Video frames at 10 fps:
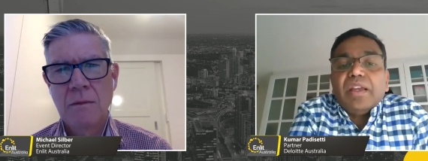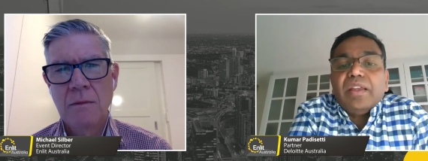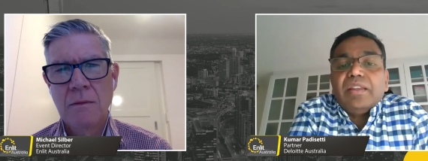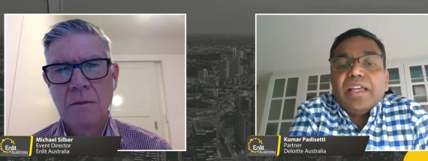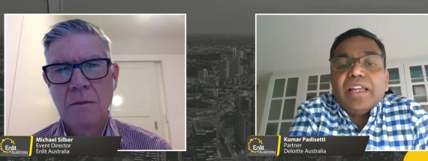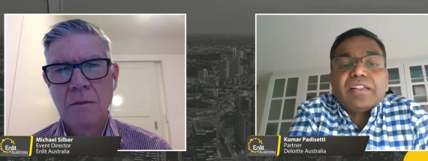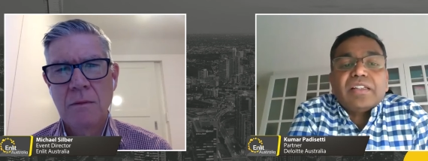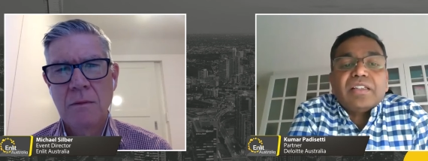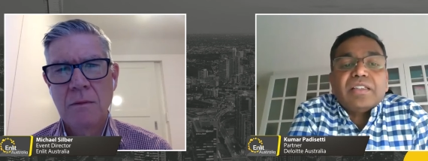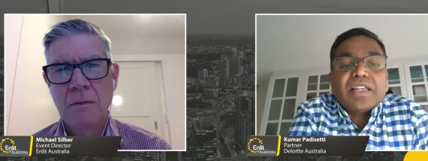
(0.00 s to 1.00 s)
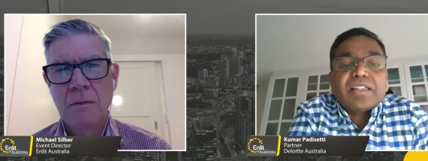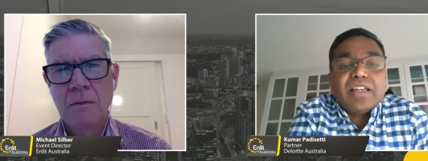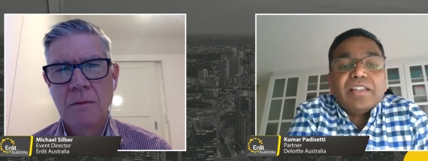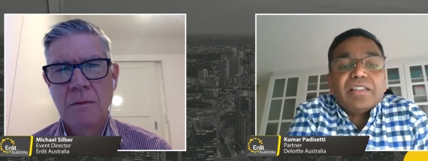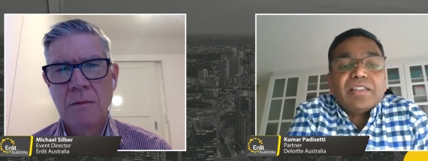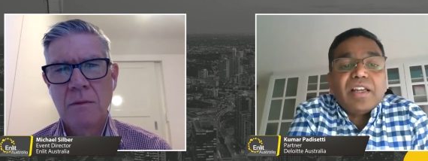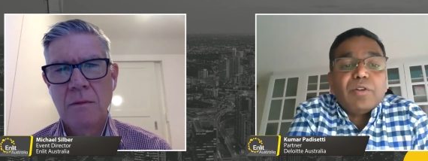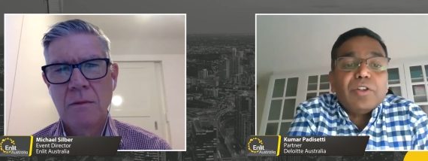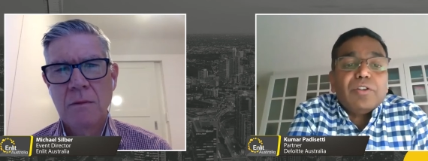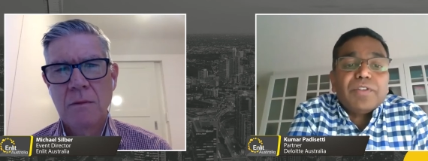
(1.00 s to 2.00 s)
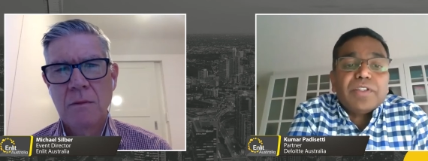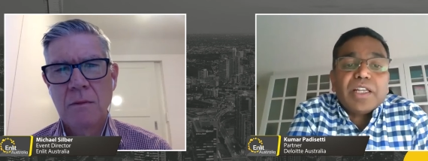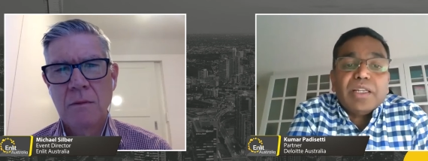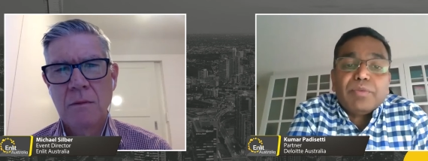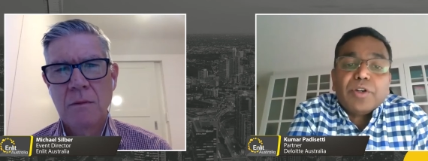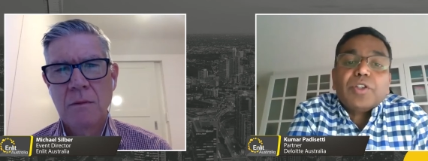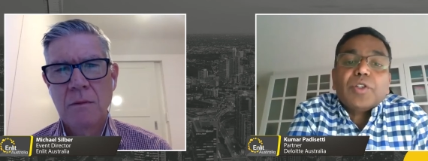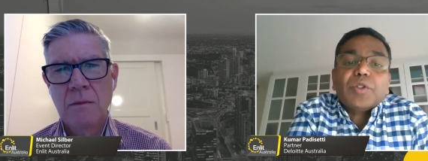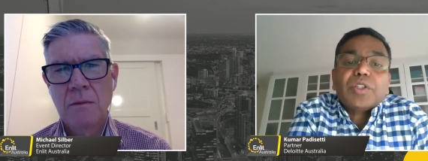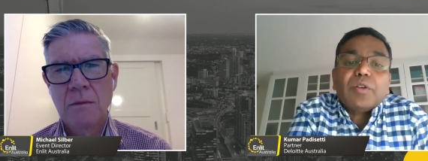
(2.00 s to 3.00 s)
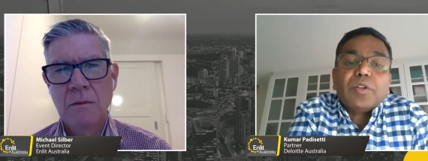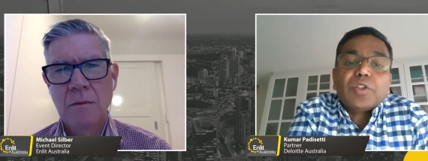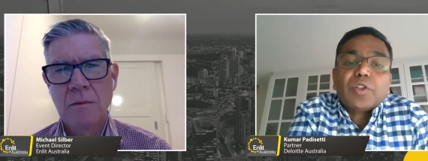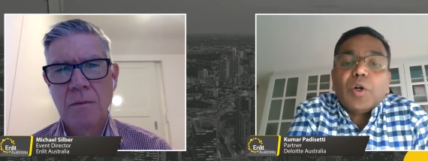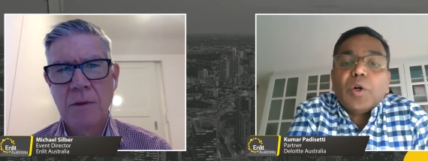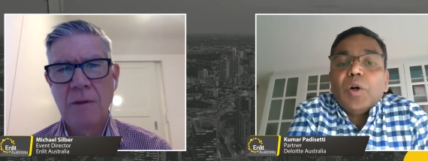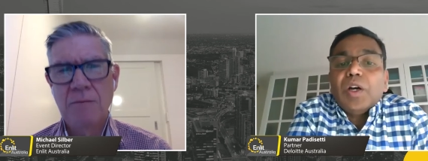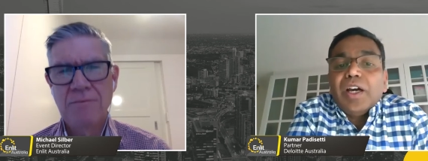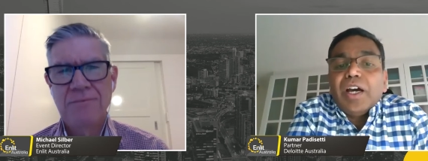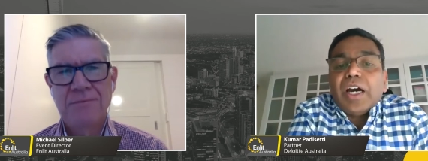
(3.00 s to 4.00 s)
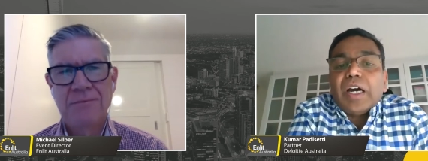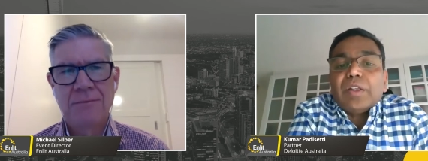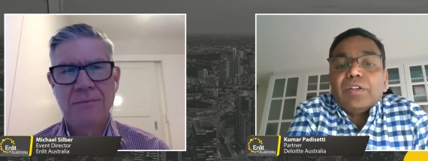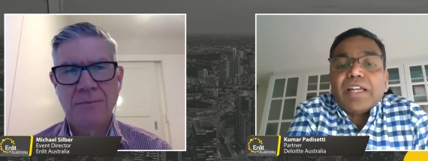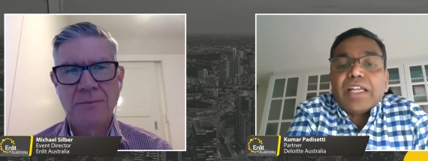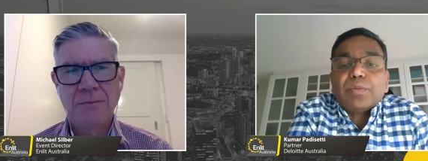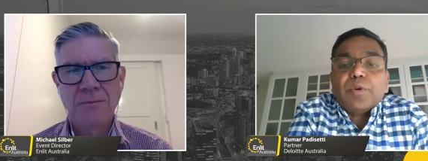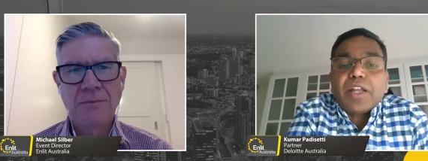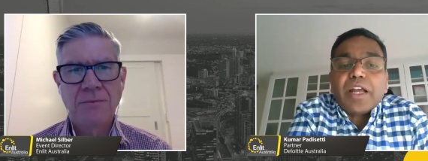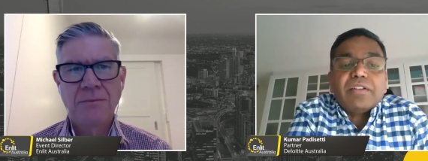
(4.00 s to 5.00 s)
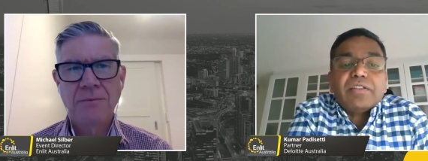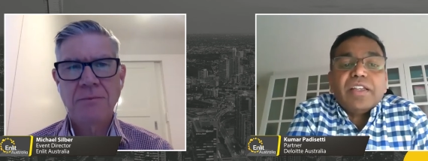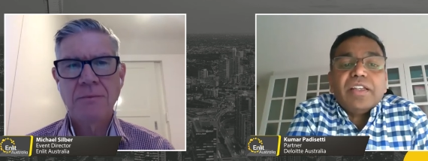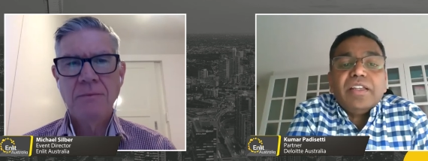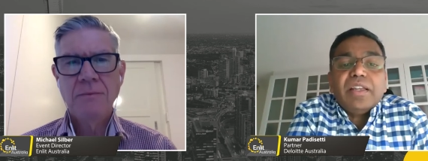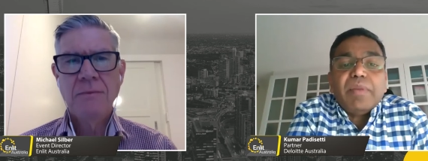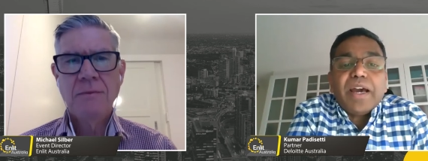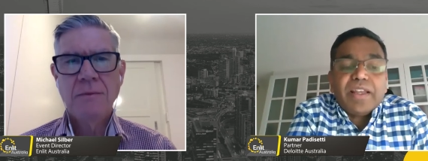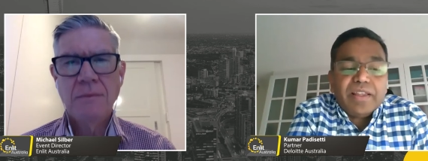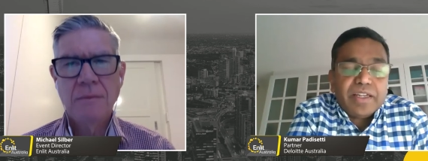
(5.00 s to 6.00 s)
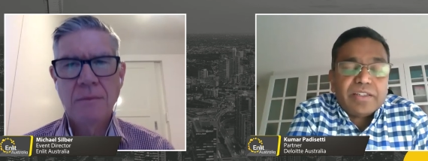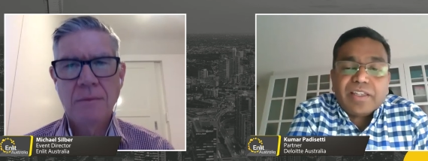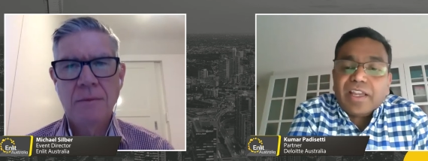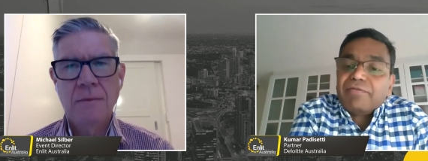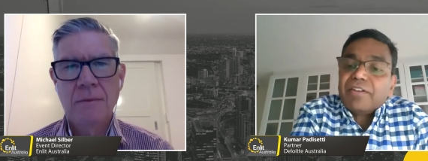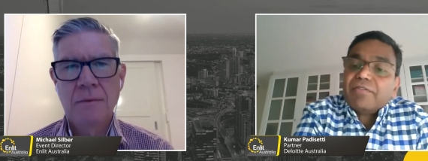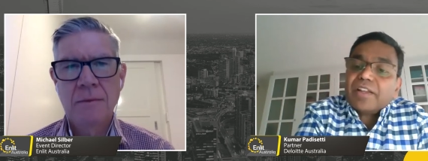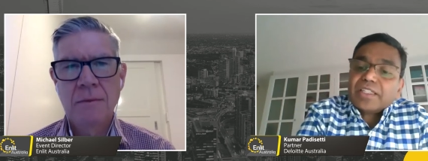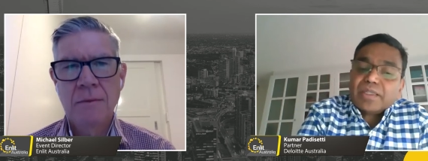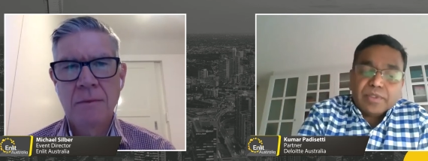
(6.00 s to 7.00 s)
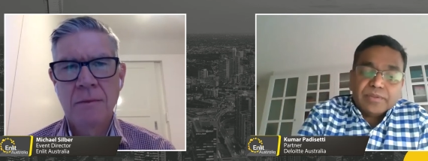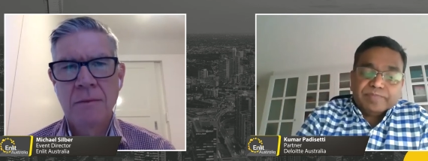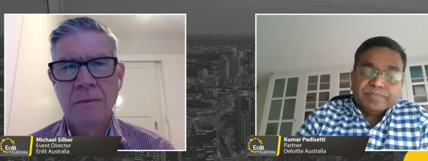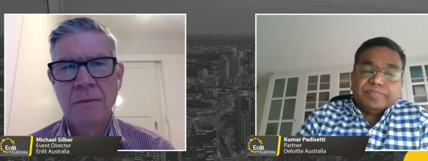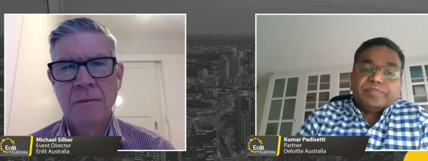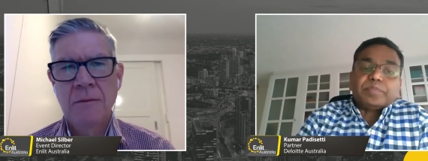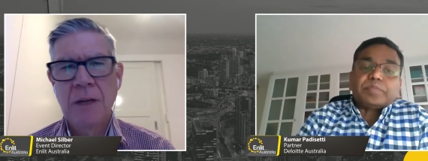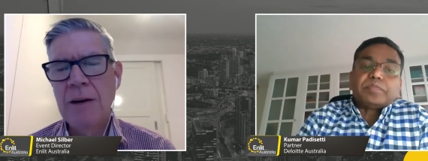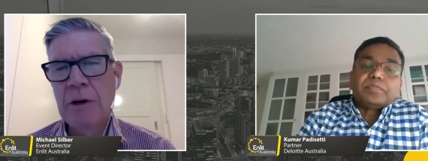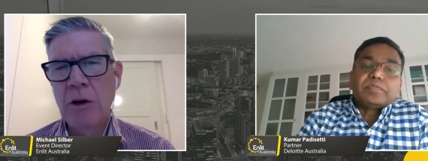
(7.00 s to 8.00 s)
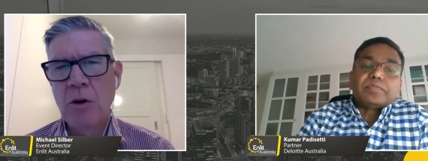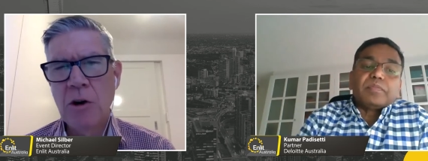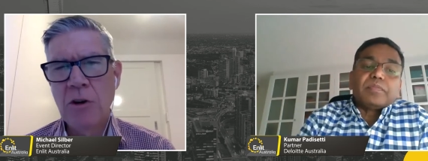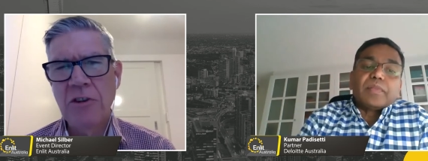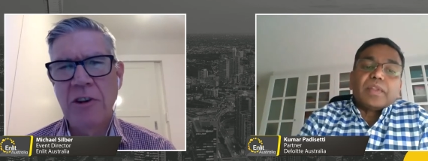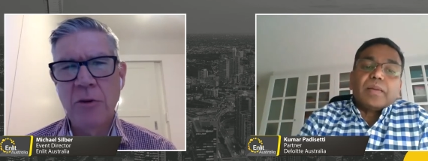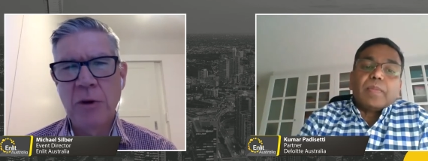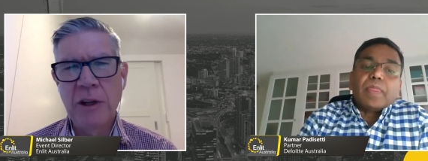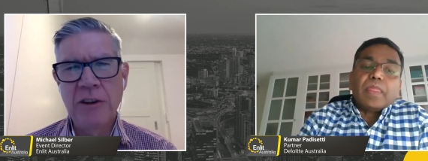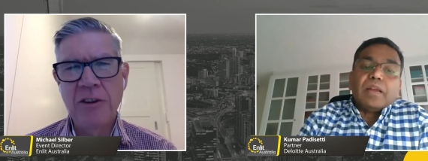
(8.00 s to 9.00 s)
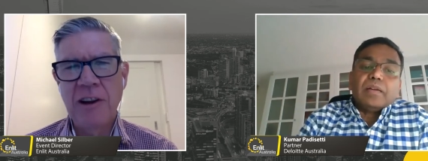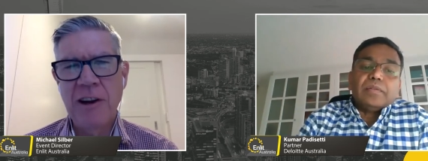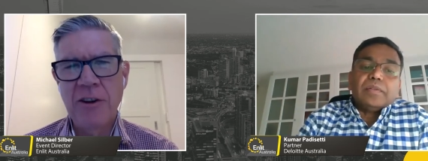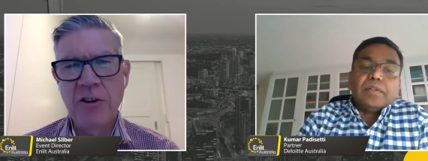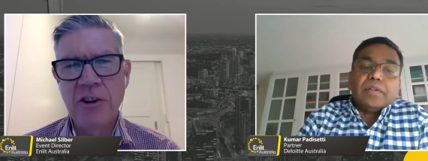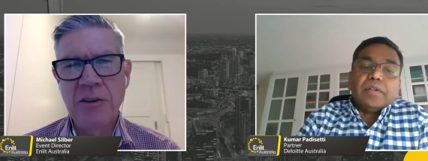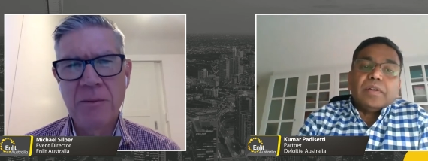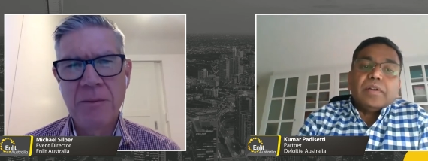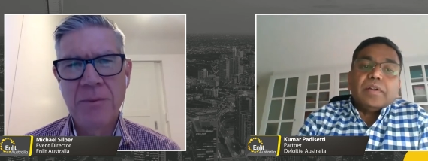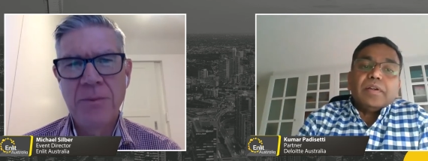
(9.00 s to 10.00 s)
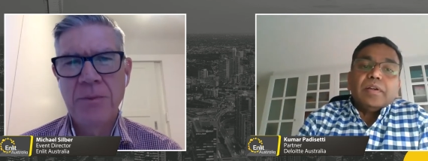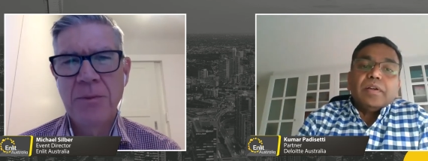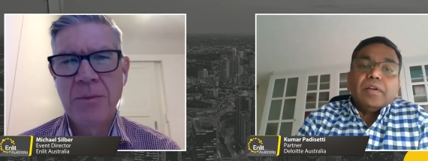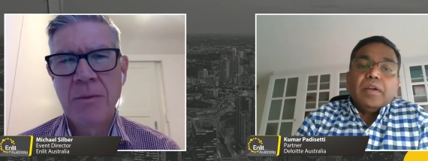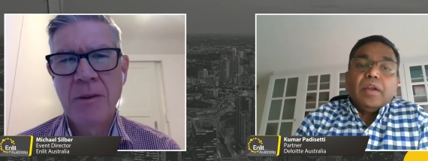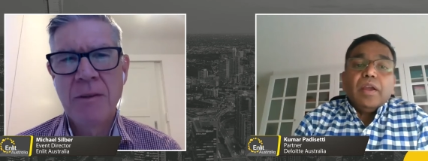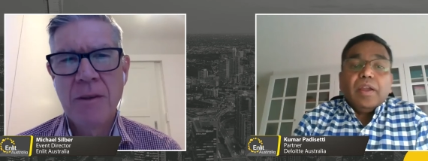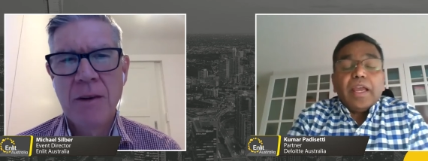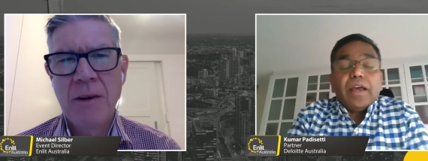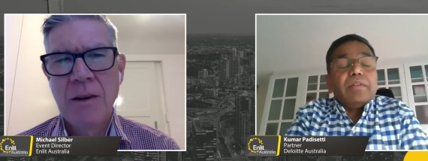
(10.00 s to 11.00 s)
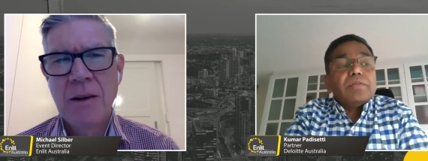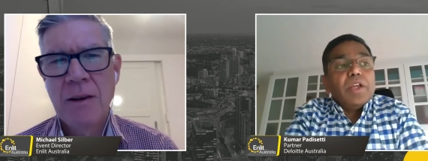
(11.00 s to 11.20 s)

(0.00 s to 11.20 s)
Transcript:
Speaker 1: in the electricity sector is how do you physically produce, how do you store, how do you transport hydrogen in a manner
Speaker 2: that's safe and flexible. How about cost as it relates to hydrogen?
Speaker 1: Yeah, so